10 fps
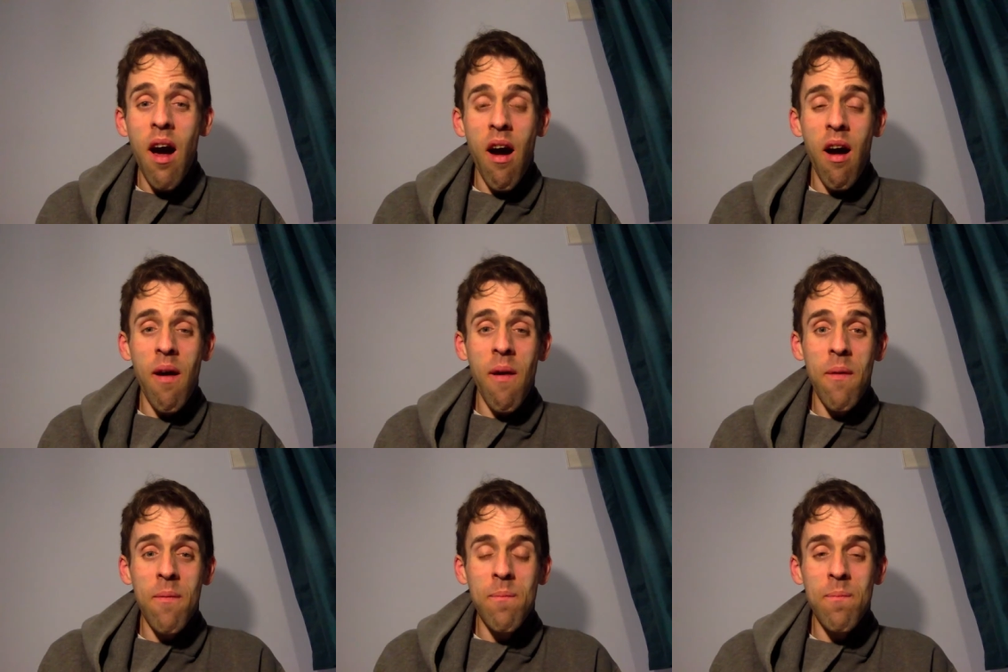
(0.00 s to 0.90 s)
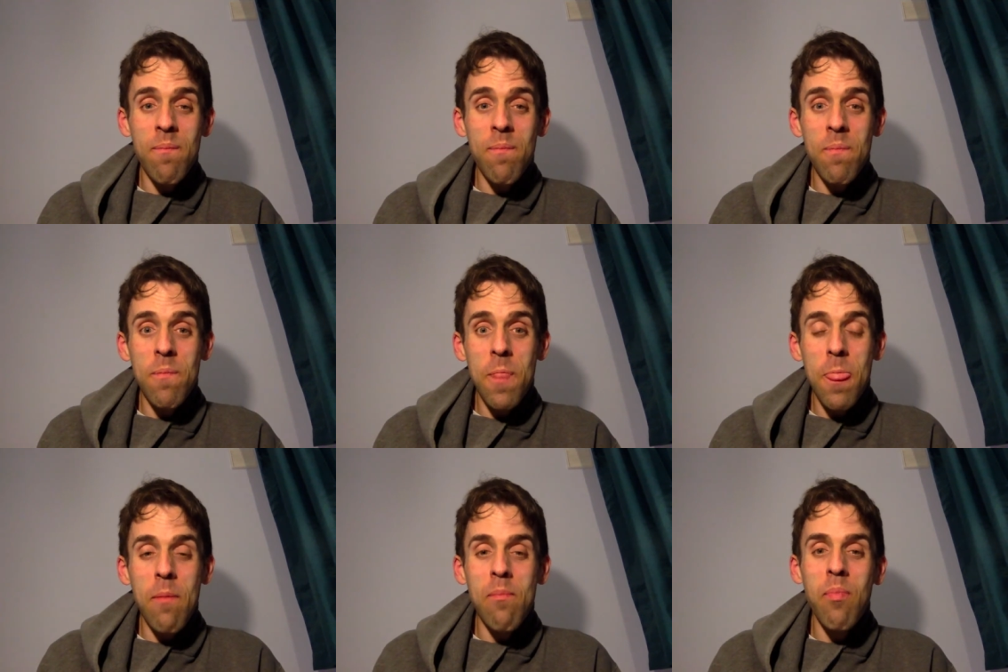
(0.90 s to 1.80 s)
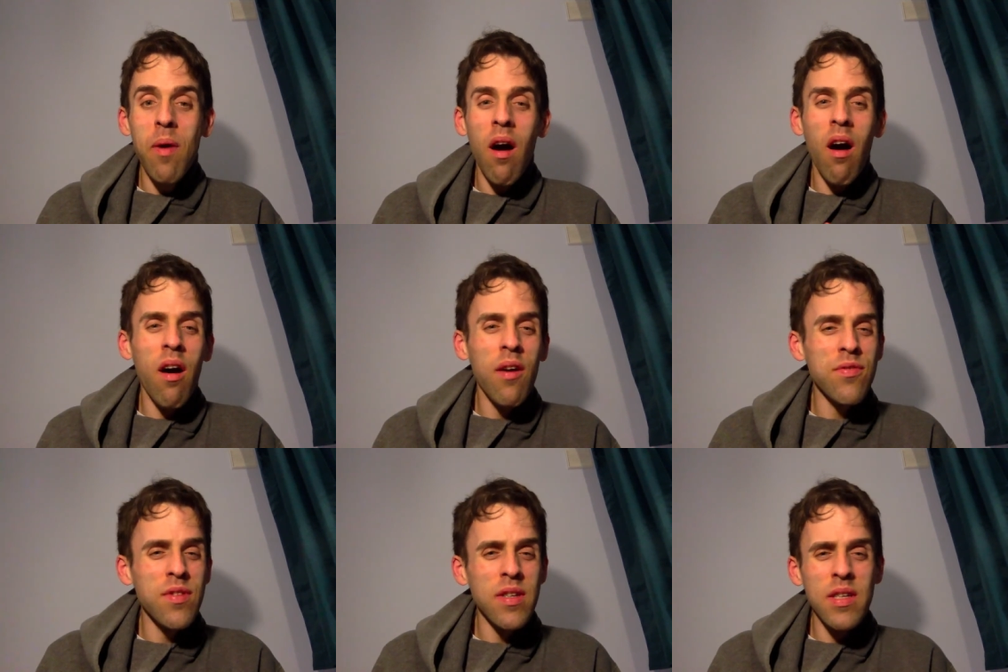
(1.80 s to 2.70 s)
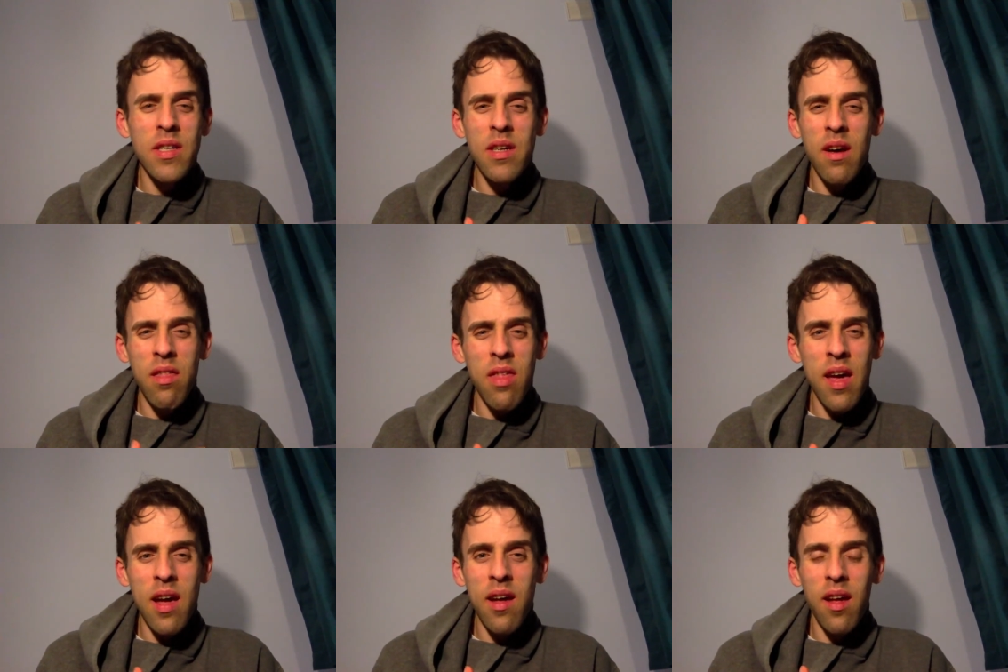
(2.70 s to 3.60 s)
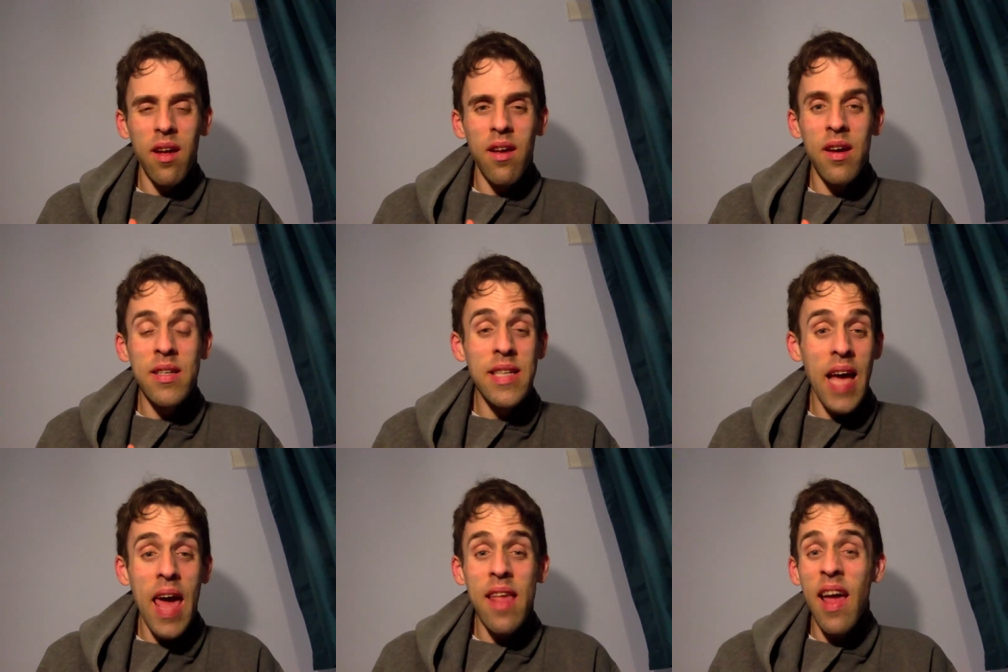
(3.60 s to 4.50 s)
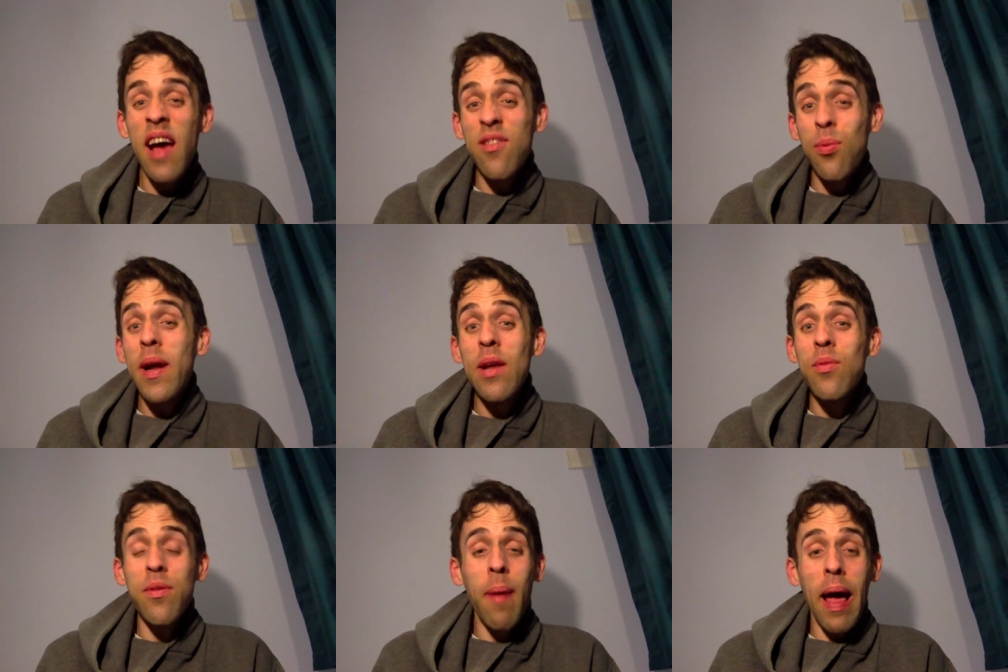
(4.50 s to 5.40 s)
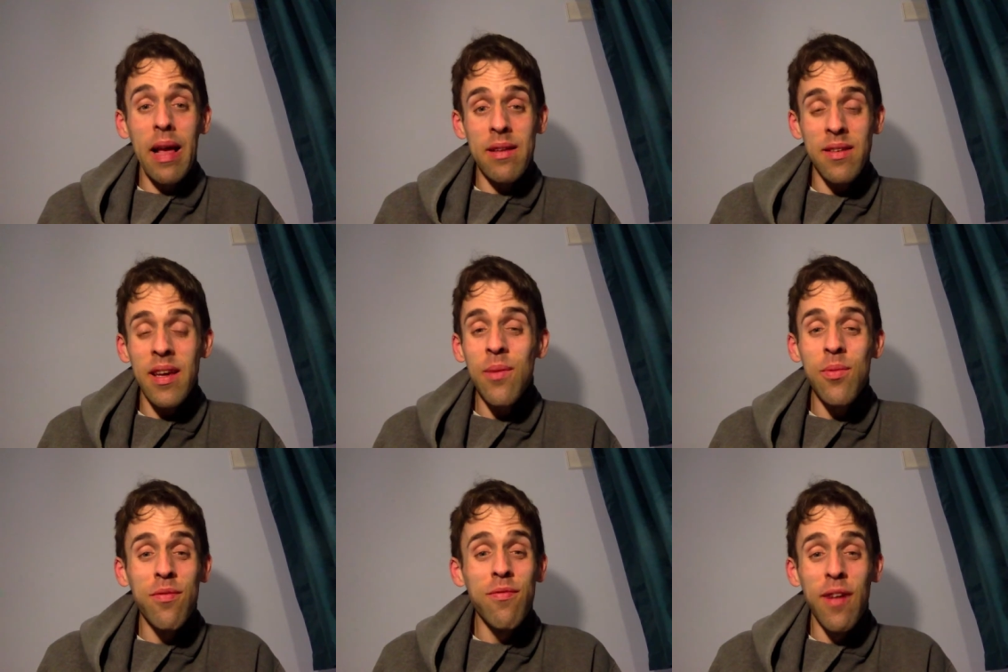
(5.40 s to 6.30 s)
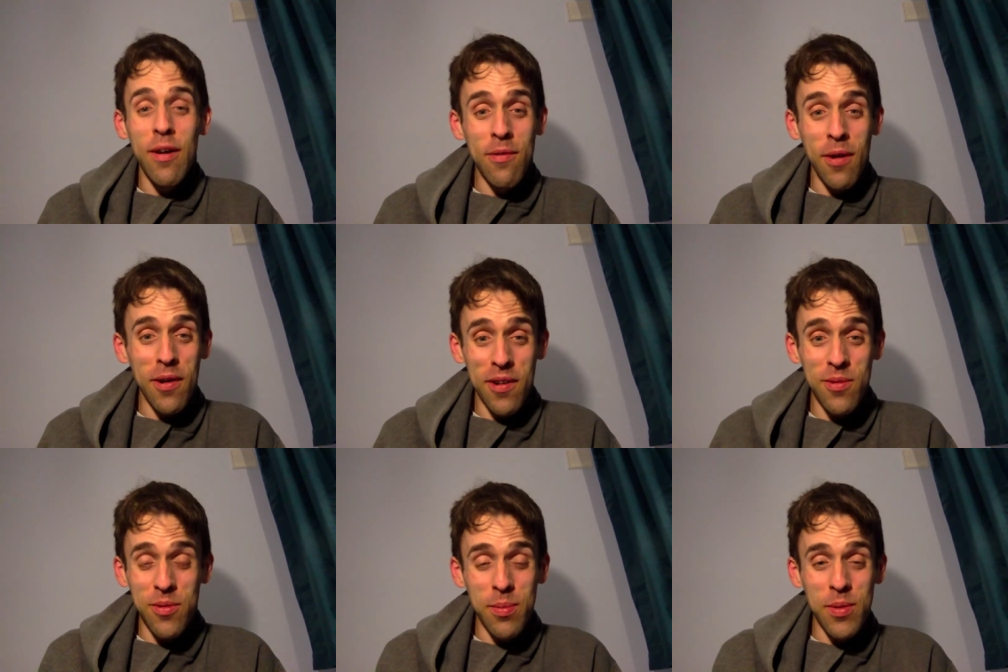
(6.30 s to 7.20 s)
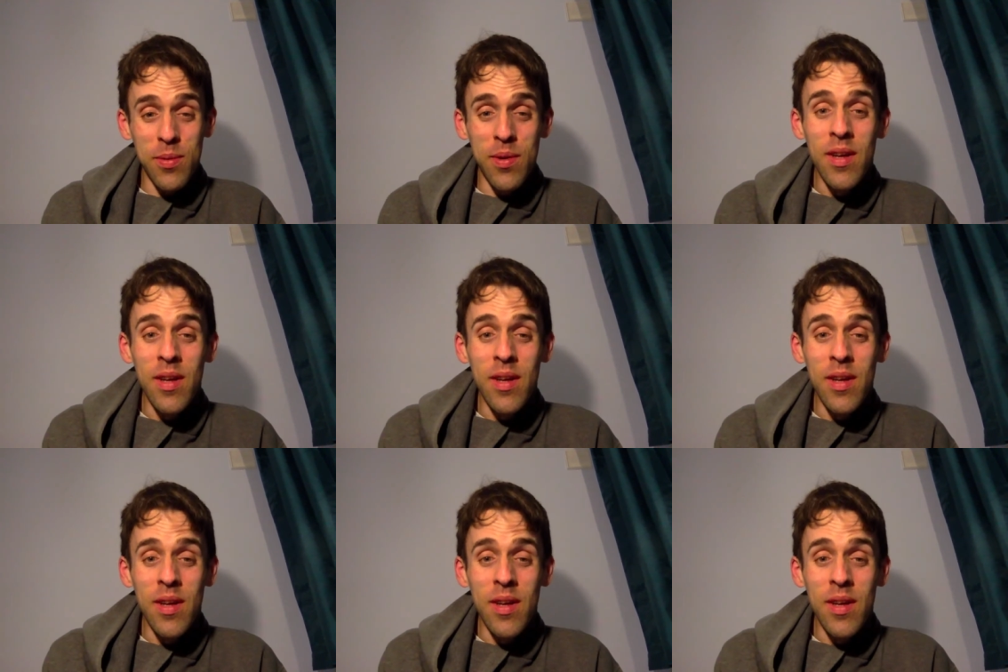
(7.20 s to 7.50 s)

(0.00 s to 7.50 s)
Um, but after I think a day, that's when it was bad. It was very, very uncomfortable.